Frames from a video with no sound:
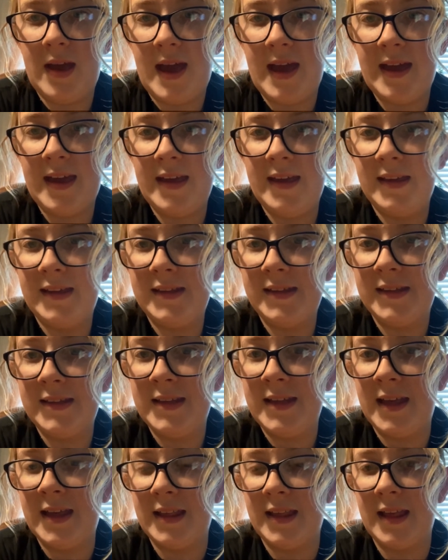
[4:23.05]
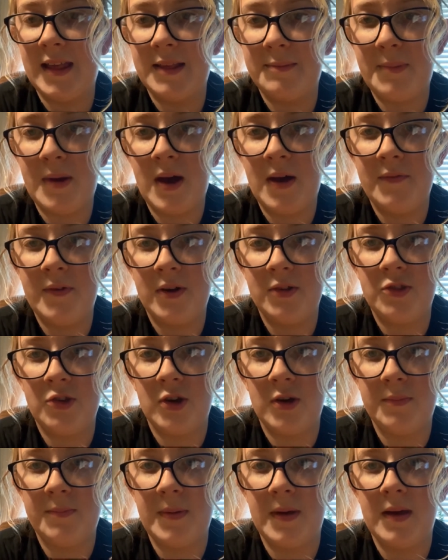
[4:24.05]
Hey, it's part of our
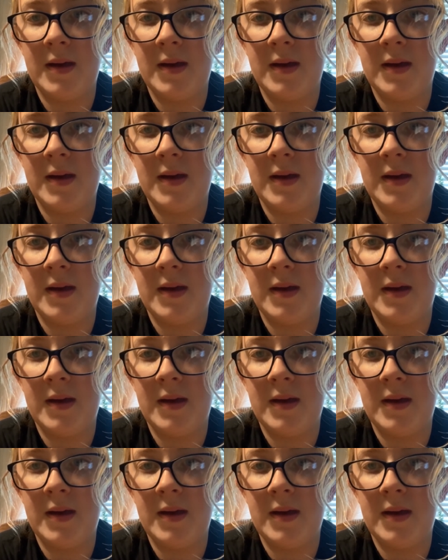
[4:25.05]
job.